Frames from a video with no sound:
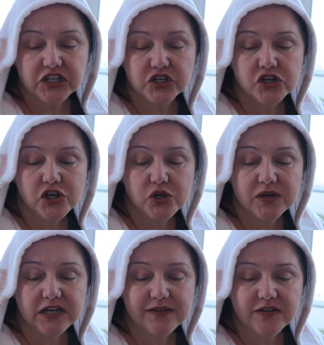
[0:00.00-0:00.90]
It's a new
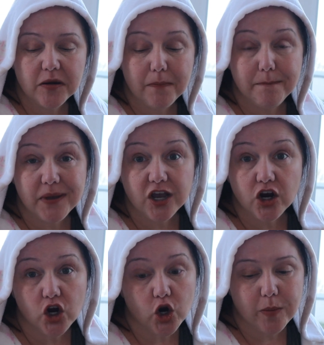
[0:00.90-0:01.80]
and even
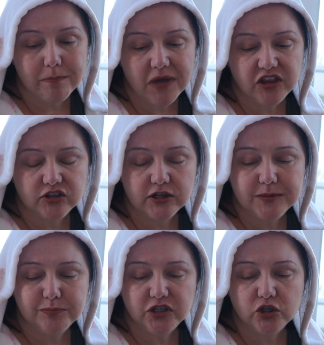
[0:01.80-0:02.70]
bigger
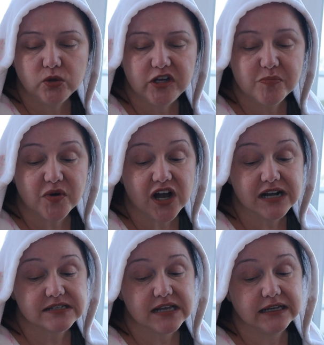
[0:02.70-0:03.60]
monthly beauty
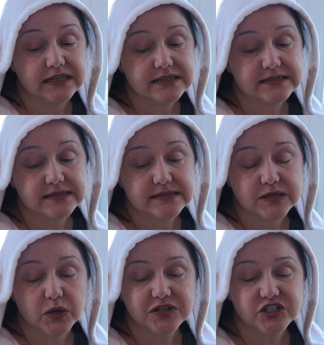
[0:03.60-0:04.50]
box. I guess this
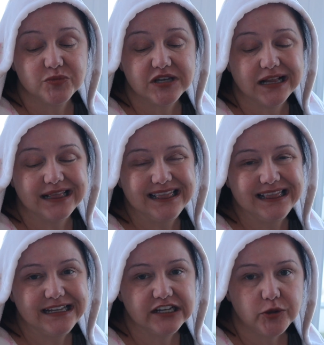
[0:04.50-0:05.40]
is going to be a
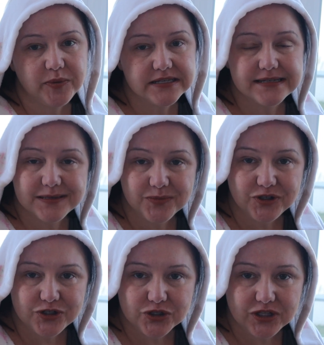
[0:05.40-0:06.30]
little bit
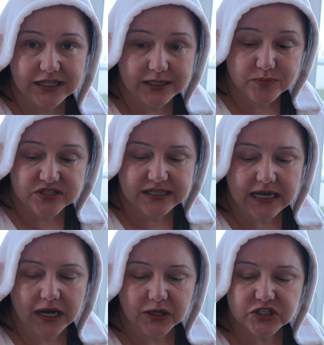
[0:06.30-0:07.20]
similar to the
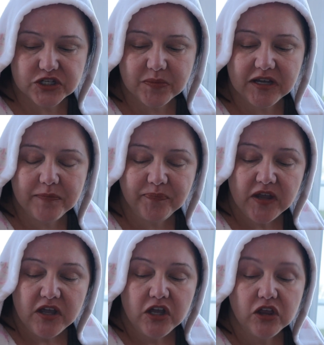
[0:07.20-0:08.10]
Ipsy Ultimate.
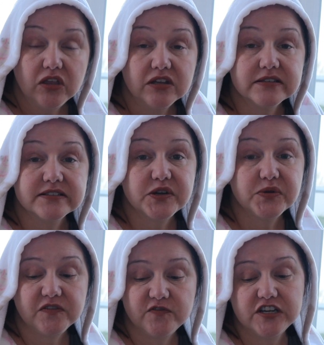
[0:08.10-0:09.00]
This is
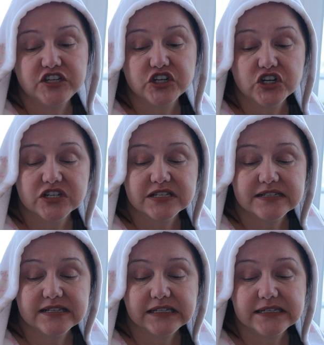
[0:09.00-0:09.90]
going to feature
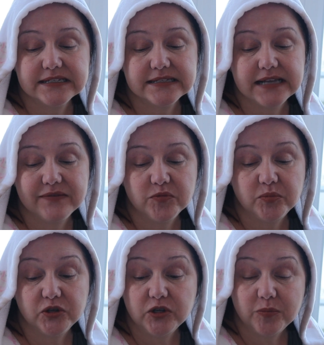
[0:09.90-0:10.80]
6 to 7
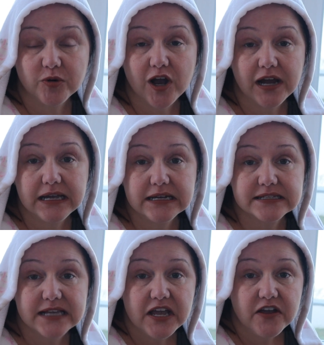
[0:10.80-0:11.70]
beauty
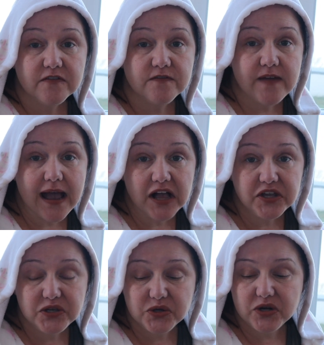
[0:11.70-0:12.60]
products
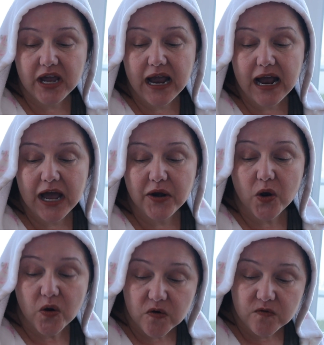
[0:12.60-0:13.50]
valued at
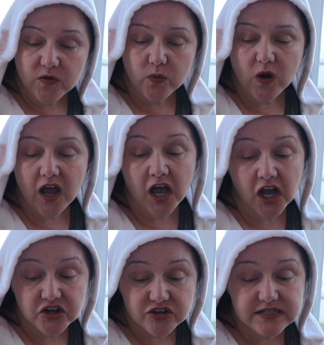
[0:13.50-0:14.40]
over
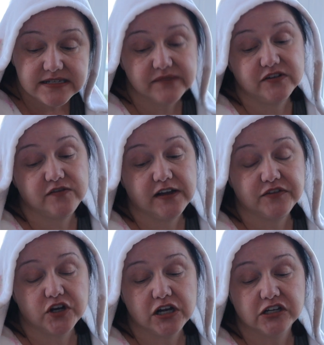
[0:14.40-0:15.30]

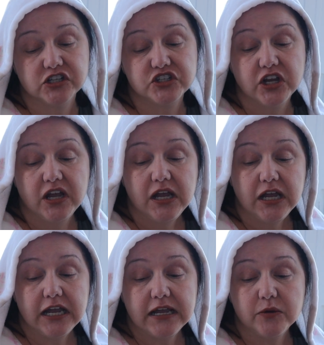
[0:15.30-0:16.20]
$175,
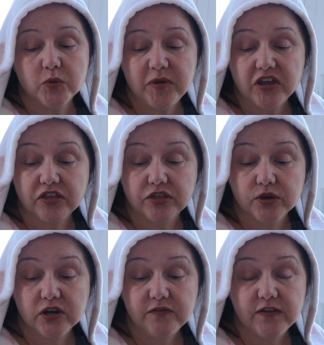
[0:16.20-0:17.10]
and it will be
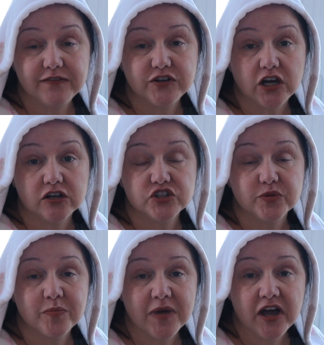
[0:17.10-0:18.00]
$35
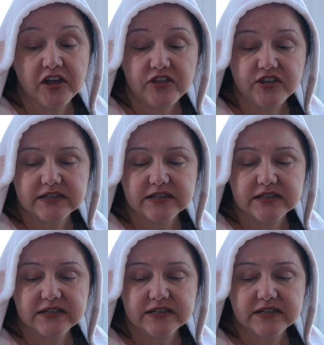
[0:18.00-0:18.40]
a month.